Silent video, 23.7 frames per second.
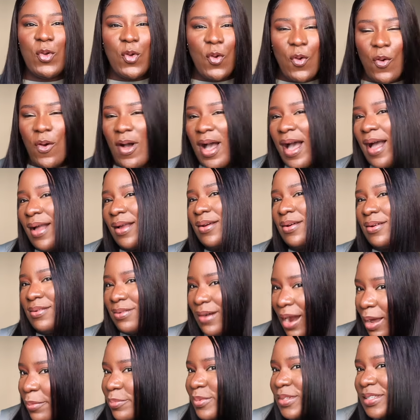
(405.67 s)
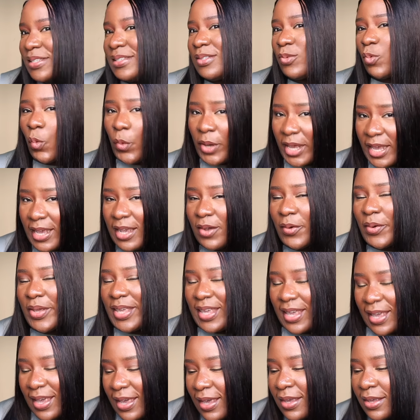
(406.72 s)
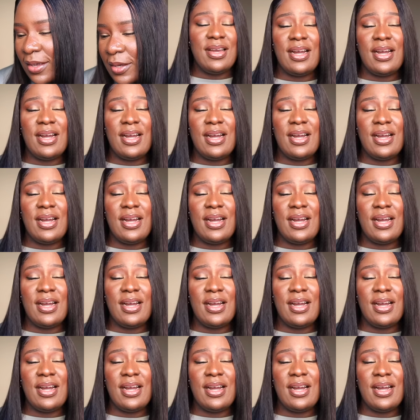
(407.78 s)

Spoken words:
go and grab this wig, okay?